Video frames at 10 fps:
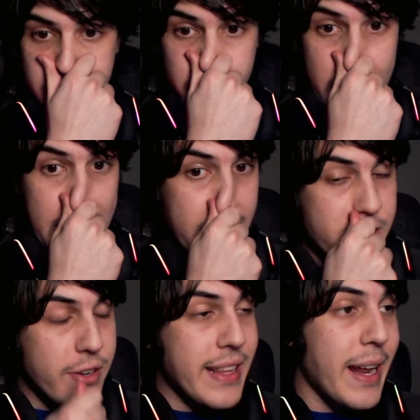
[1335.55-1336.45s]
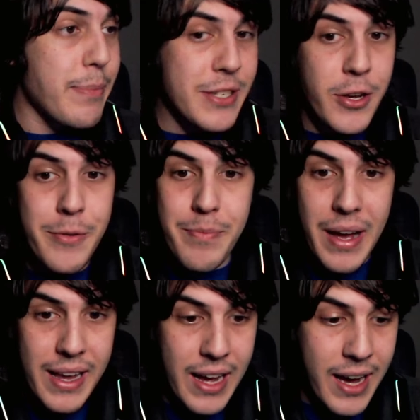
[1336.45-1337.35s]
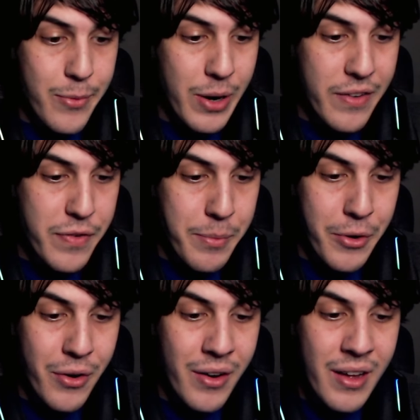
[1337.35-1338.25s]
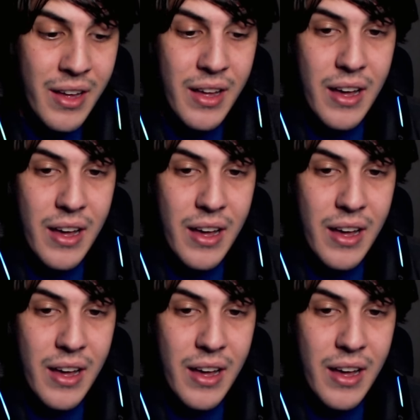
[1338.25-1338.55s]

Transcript: really enjoyed that episode. I can't wait for more.